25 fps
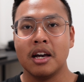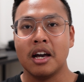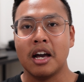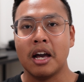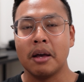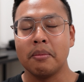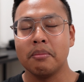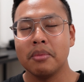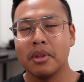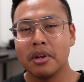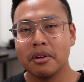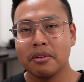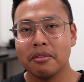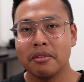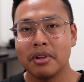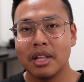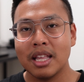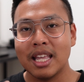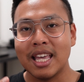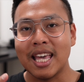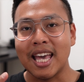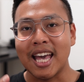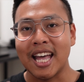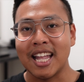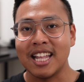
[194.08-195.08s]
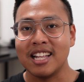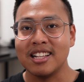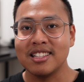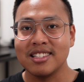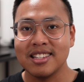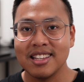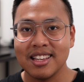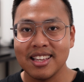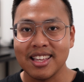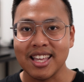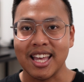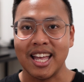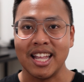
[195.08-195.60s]
I'm not really
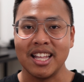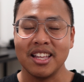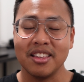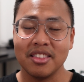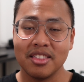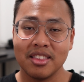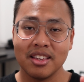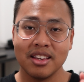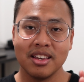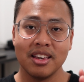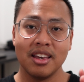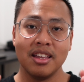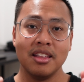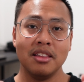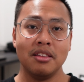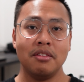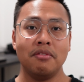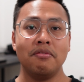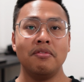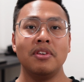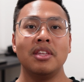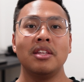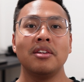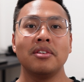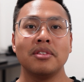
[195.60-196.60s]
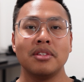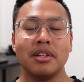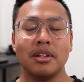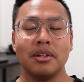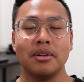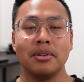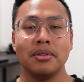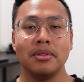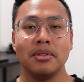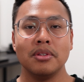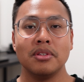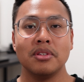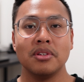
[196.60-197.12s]
editing anything in the videos at
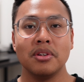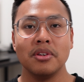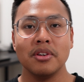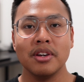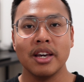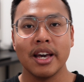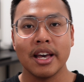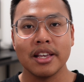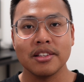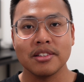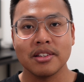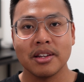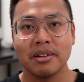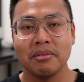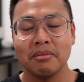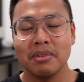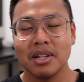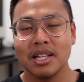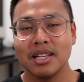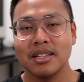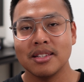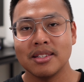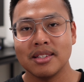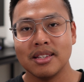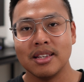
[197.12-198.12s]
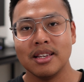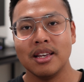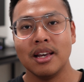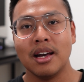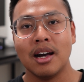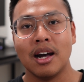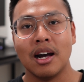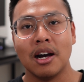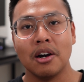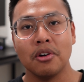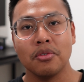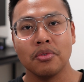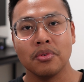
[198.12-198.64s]
all. So you guys can really see
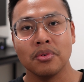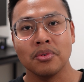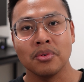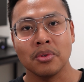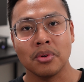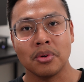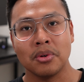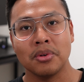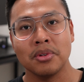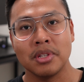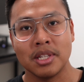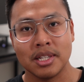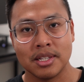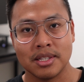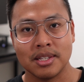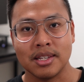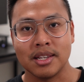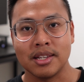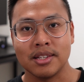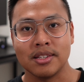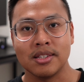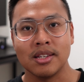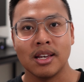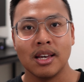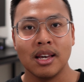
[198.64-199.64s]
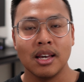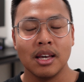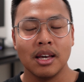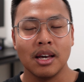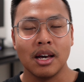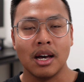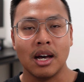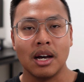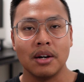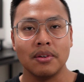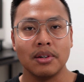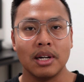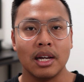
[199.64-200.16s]
how raw this is,
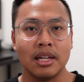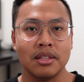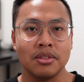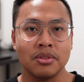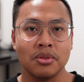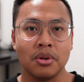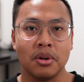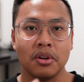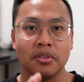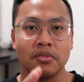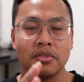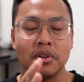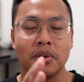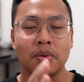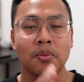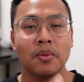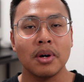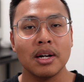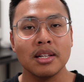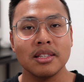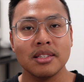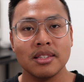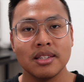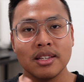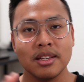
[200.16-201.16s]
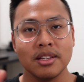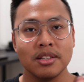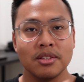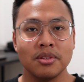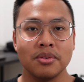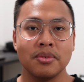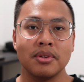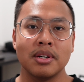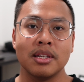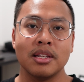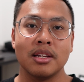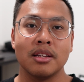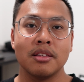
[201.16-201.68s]
how I talk from one thing
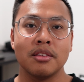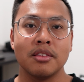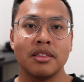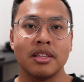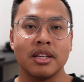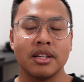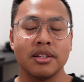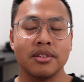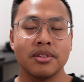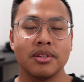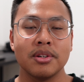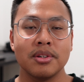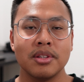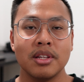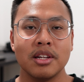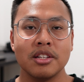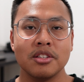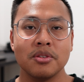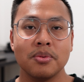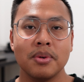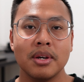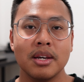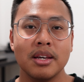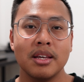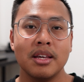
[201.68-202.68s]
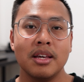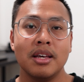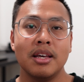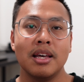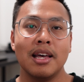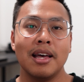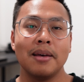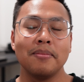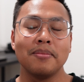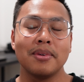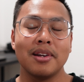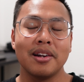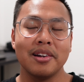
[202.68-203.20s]
to another thing. So that's where
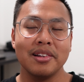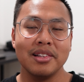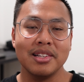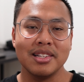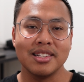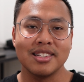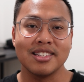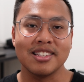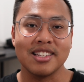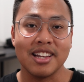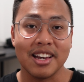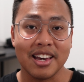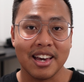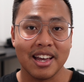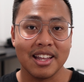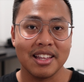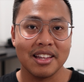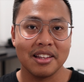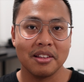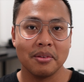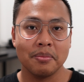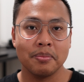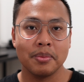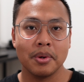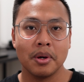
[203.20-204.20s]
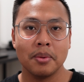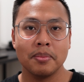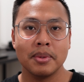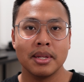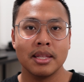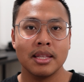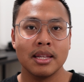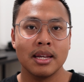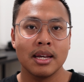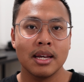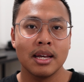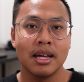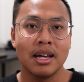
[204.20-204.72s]
I'm currently stuck at the
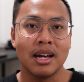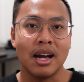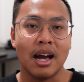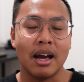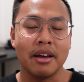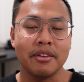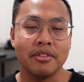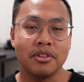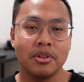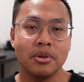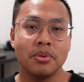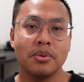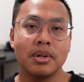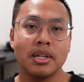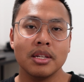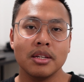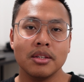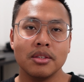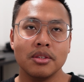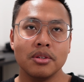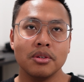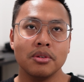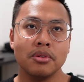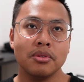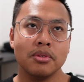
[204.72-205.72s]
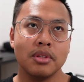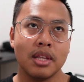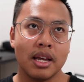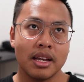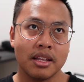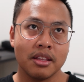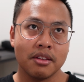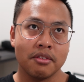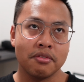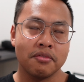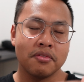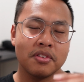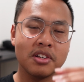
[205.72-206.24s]
moment. I do want to do
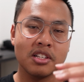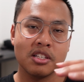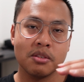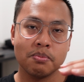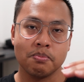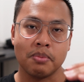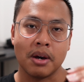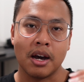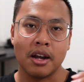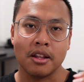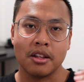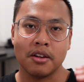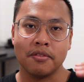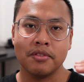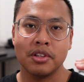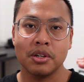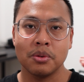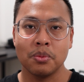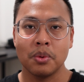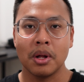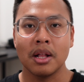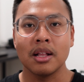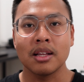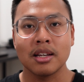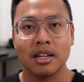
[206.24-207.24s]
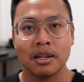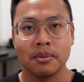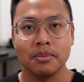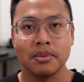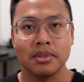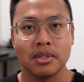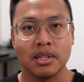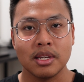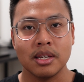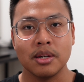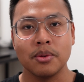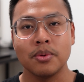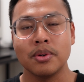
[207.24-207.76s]
like the first part of the welcome
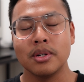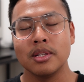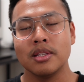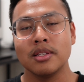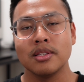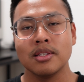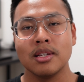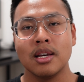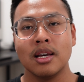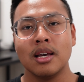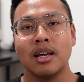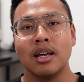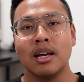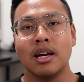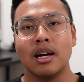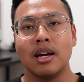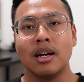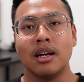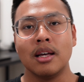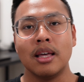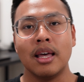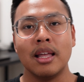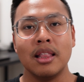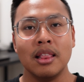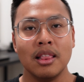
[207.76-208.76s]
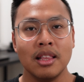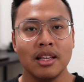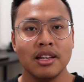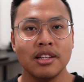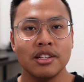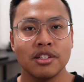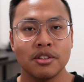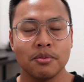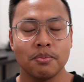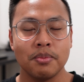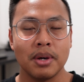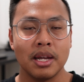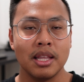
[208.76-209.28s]
sequence at
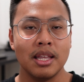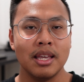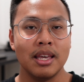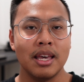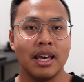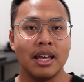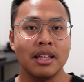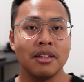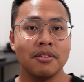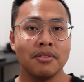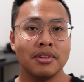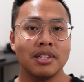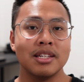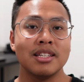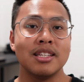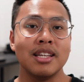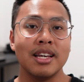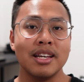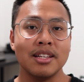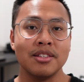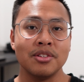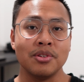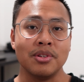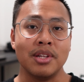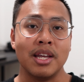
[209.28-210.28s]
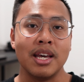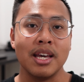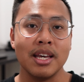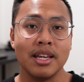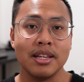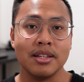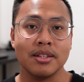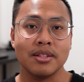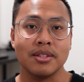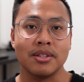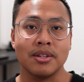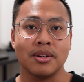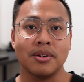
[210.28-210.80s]
least by the end of the day
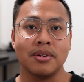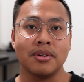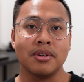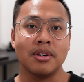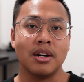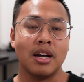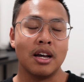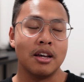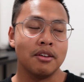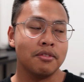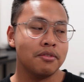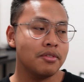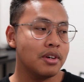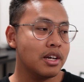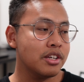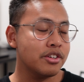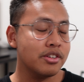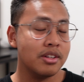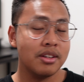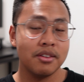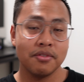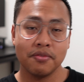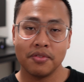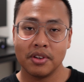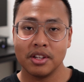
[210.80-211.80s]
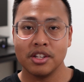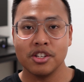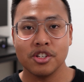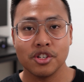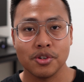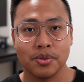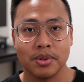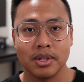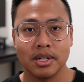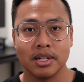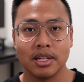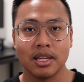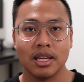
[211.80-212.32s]
today. So I've actually
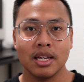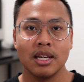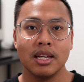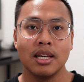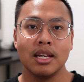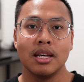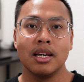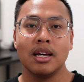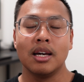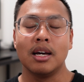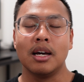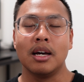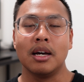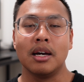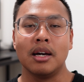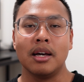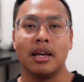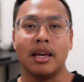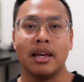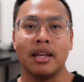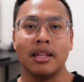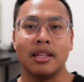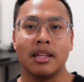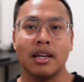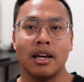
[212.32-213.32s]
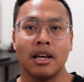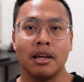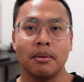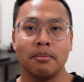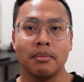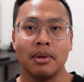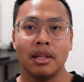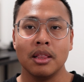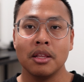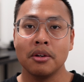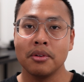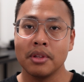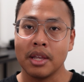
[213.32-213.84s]
finished work. And
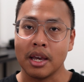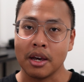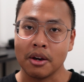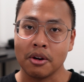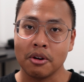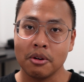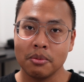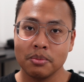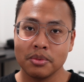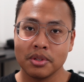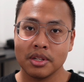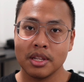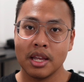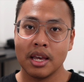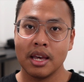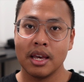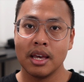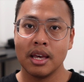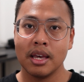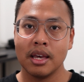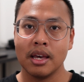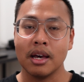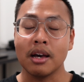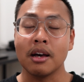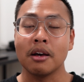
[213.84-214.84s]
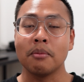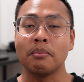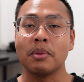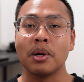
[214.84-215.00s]
I'm alone at home today.